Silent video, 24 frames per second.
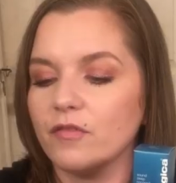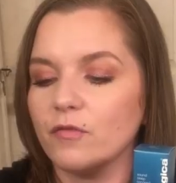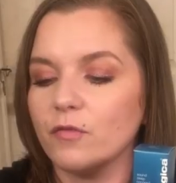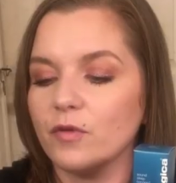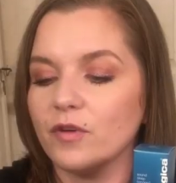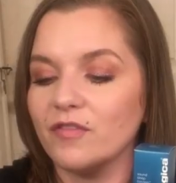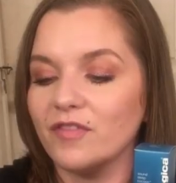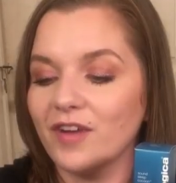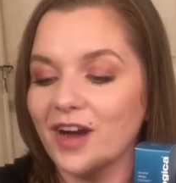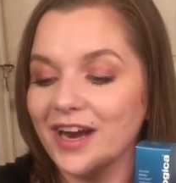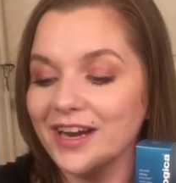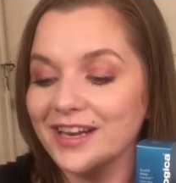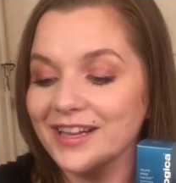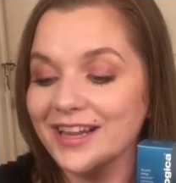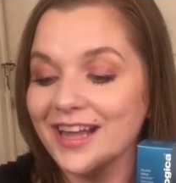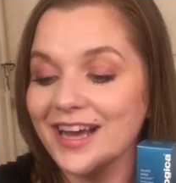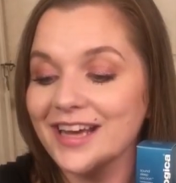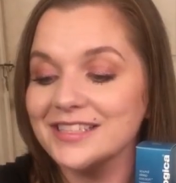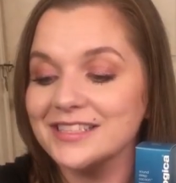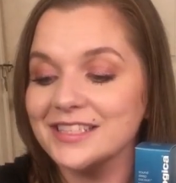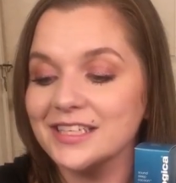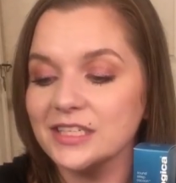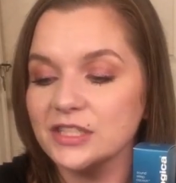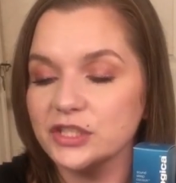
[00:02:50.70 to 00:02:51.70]

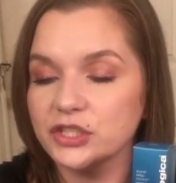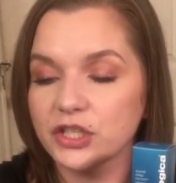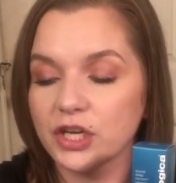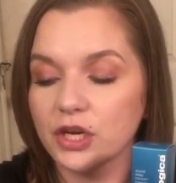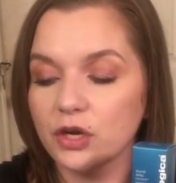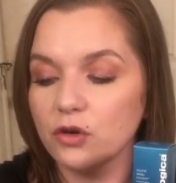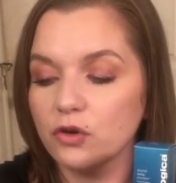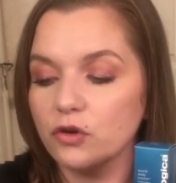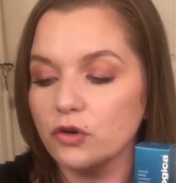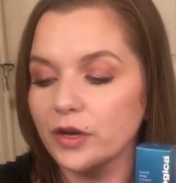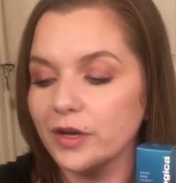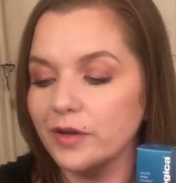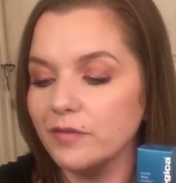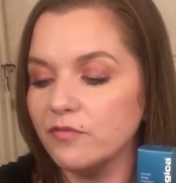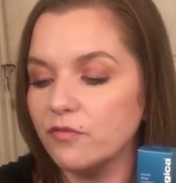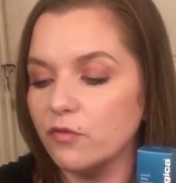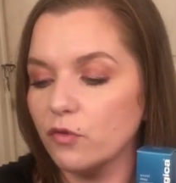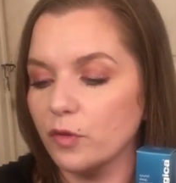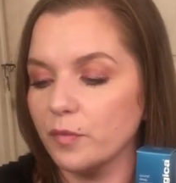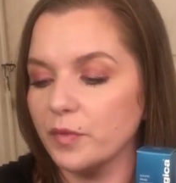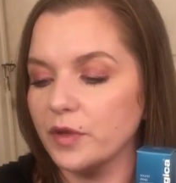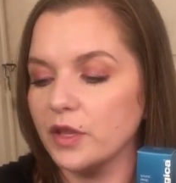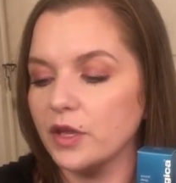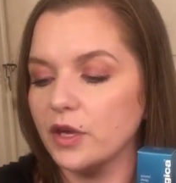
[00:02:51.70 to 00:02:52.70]
Revitalizing gel cream
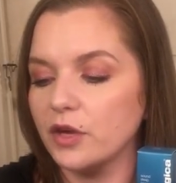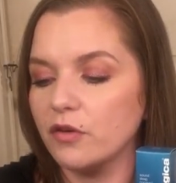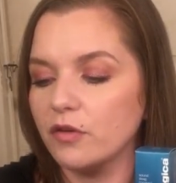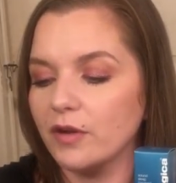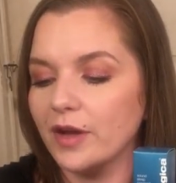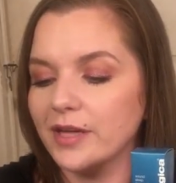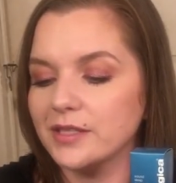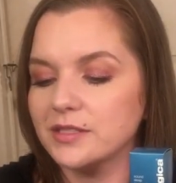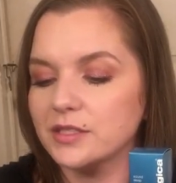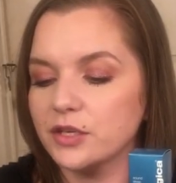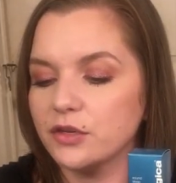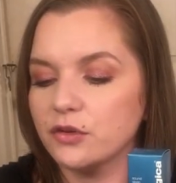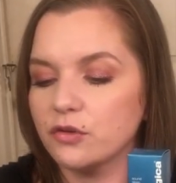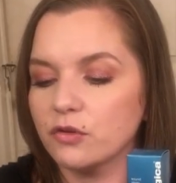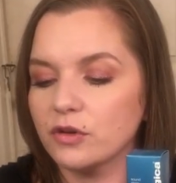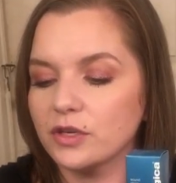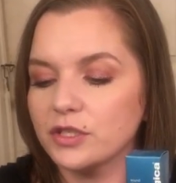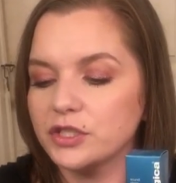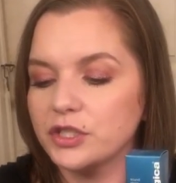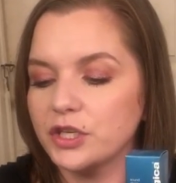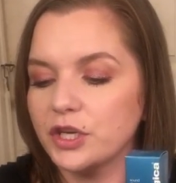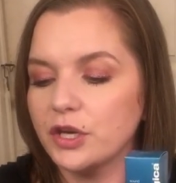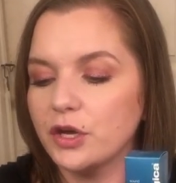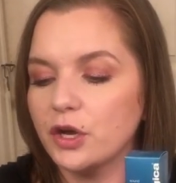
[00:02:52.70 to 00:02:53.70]
formula creates a
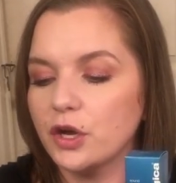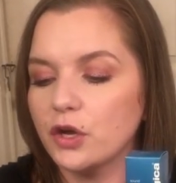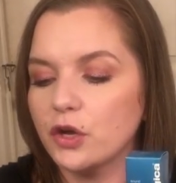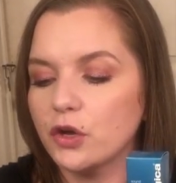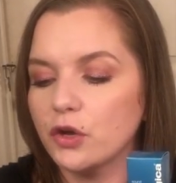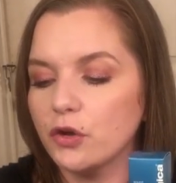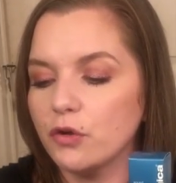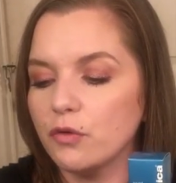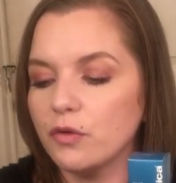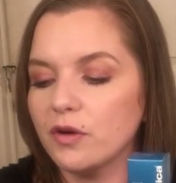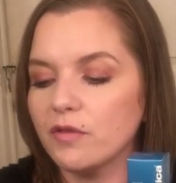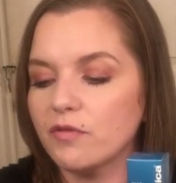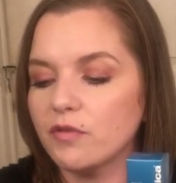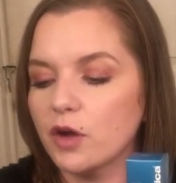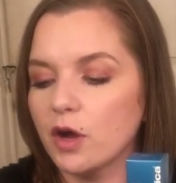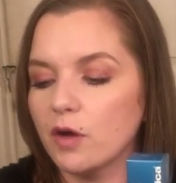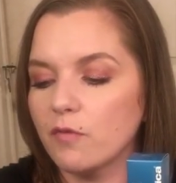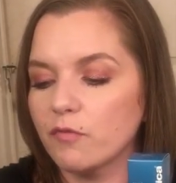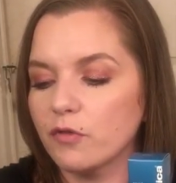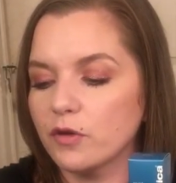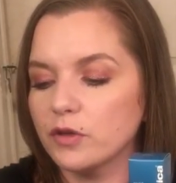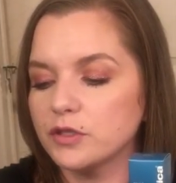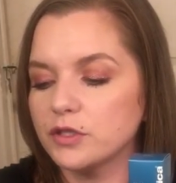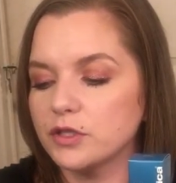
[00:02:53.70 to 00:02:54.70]
nourishing cocoon of
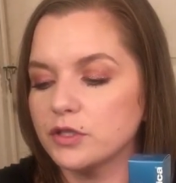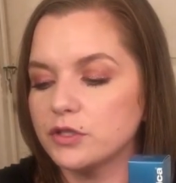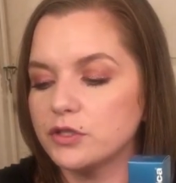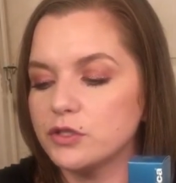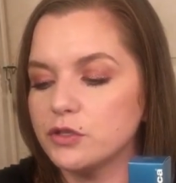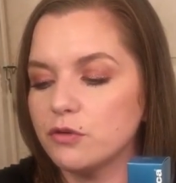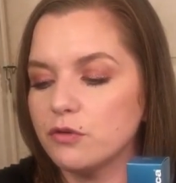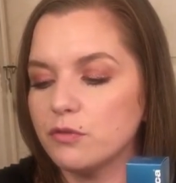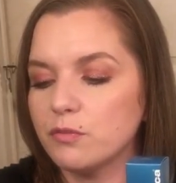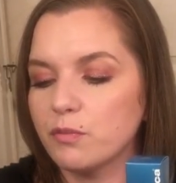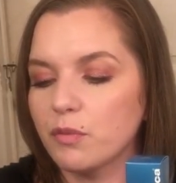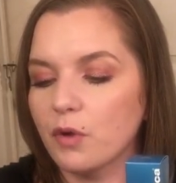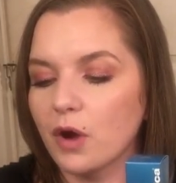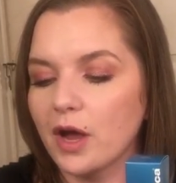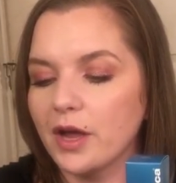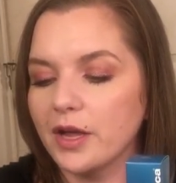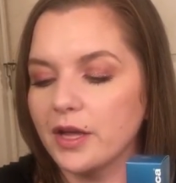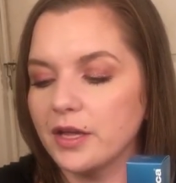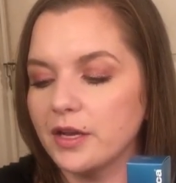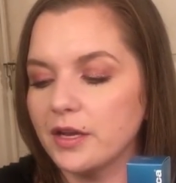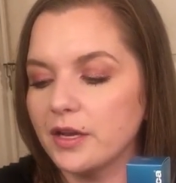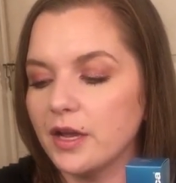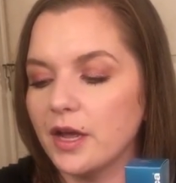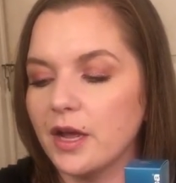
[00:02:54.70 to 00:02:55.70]
comfort to soothe,
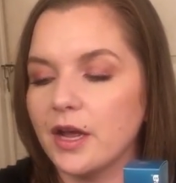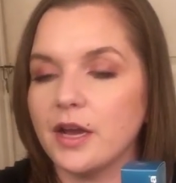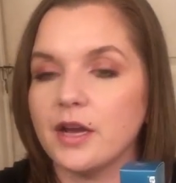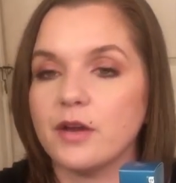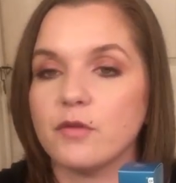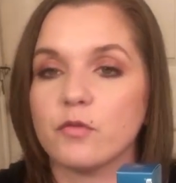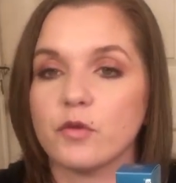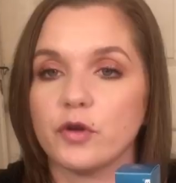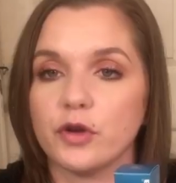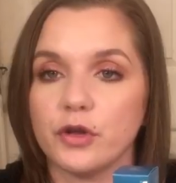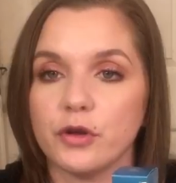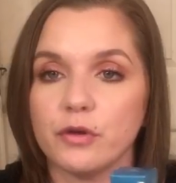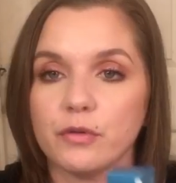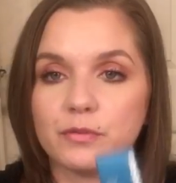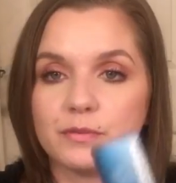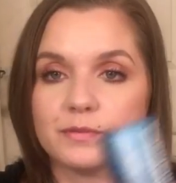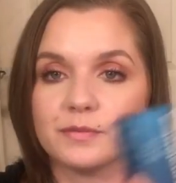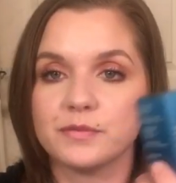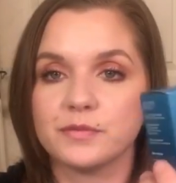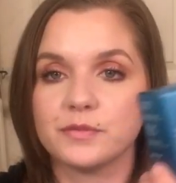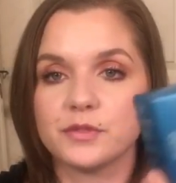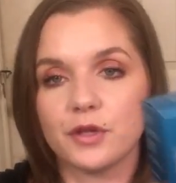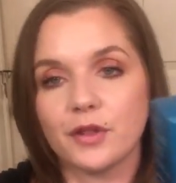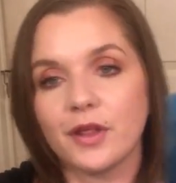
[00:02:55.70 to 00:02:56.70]
brighten, and renew.
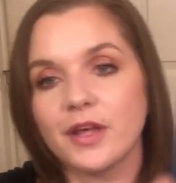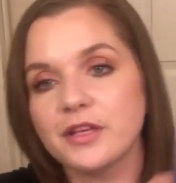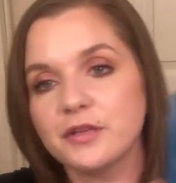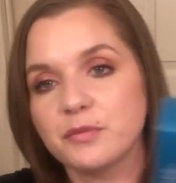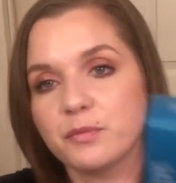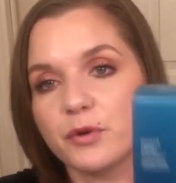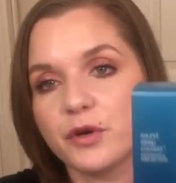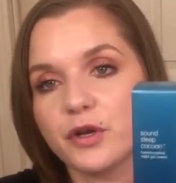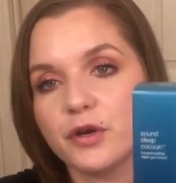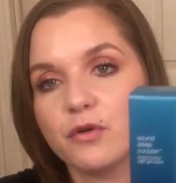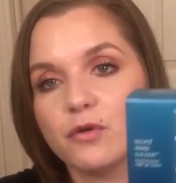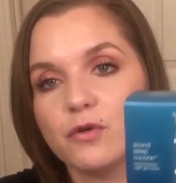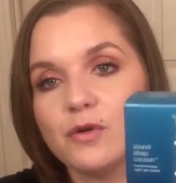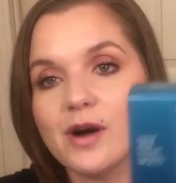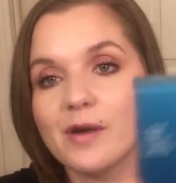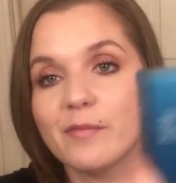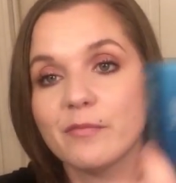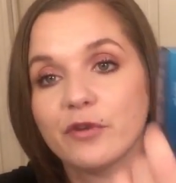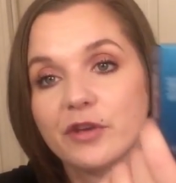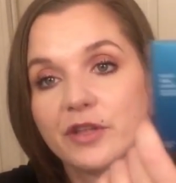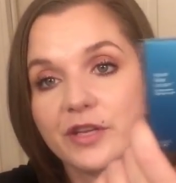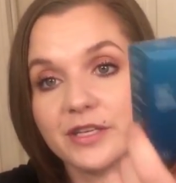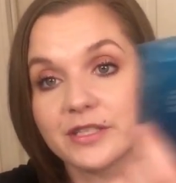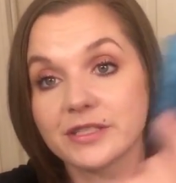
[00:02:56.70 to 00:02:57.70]
So that's pretty cool.
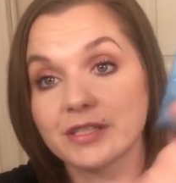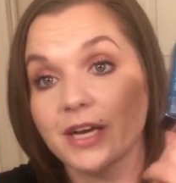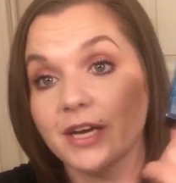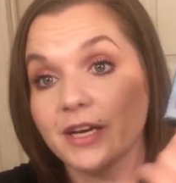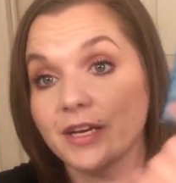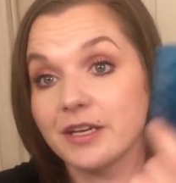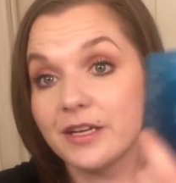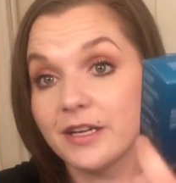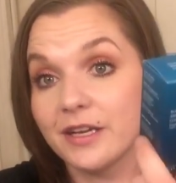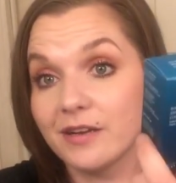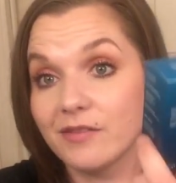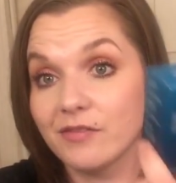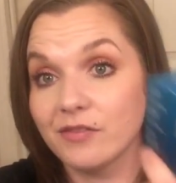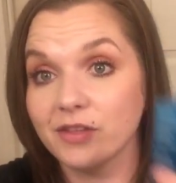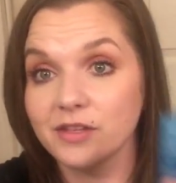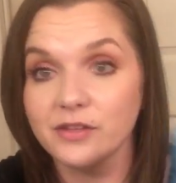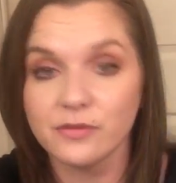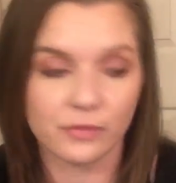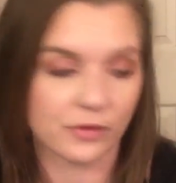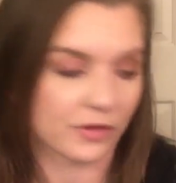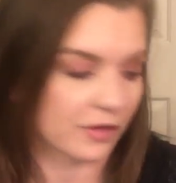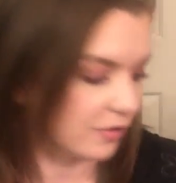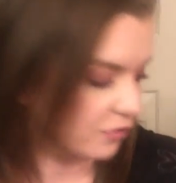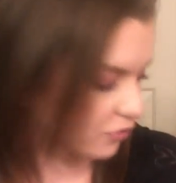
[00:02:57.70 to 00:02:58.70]
I'm really excited to give
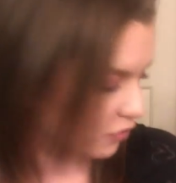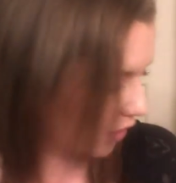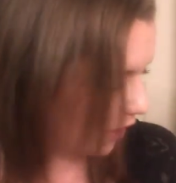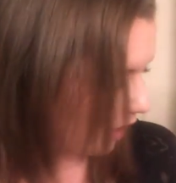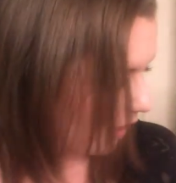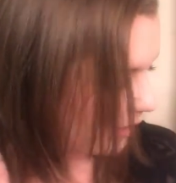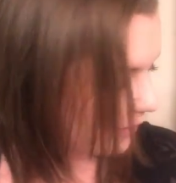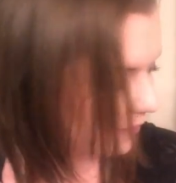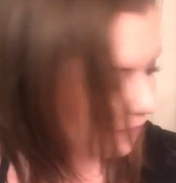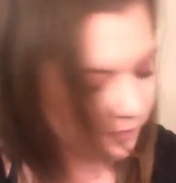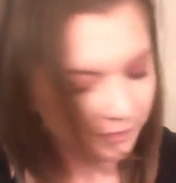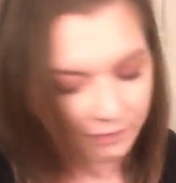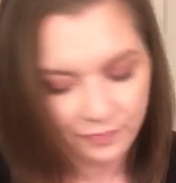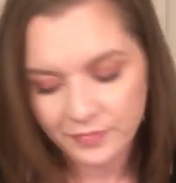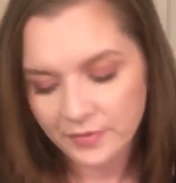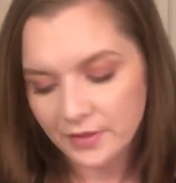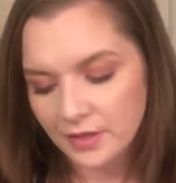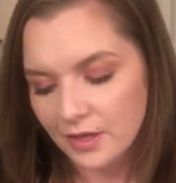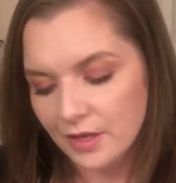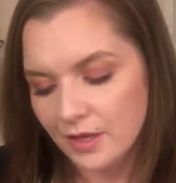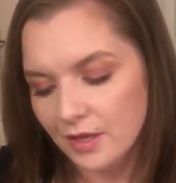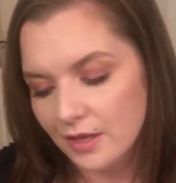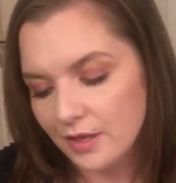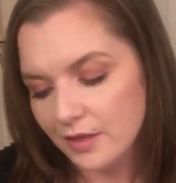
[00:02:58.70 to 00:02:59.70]
this one a try.
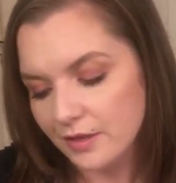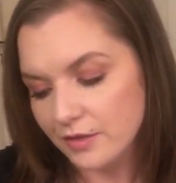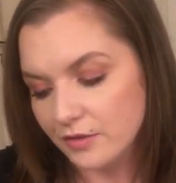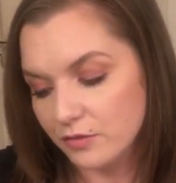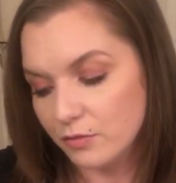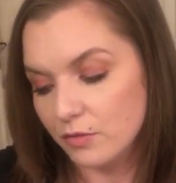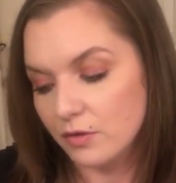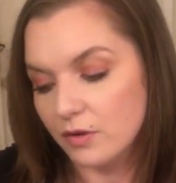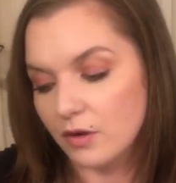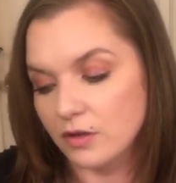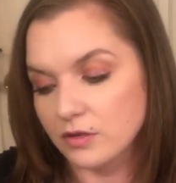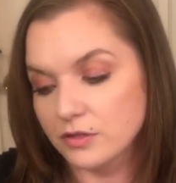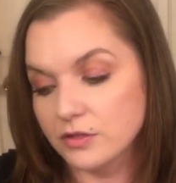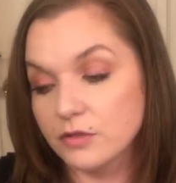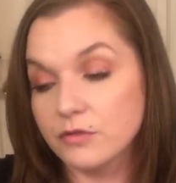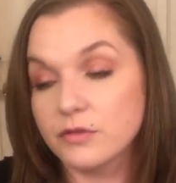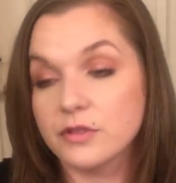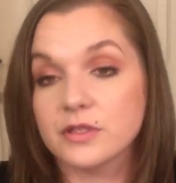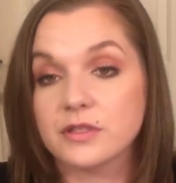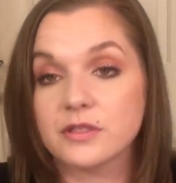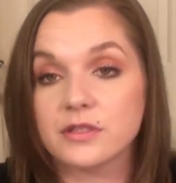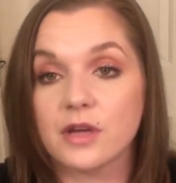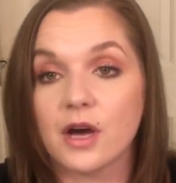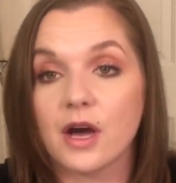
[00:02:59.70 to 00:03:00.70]
This one also
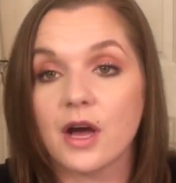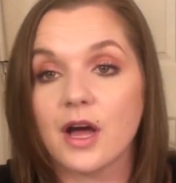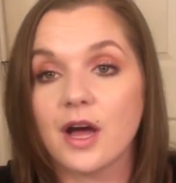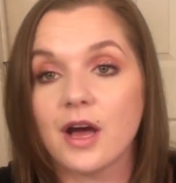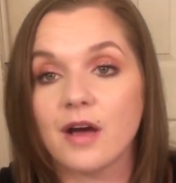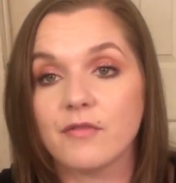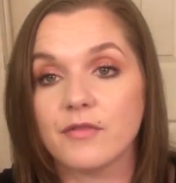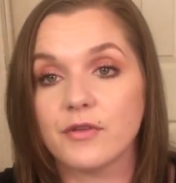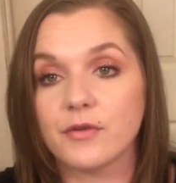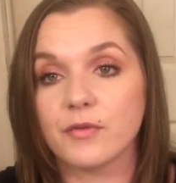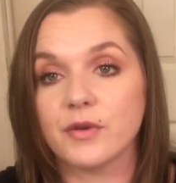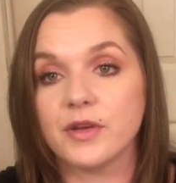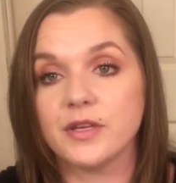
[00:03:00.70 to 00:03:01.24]
does not have the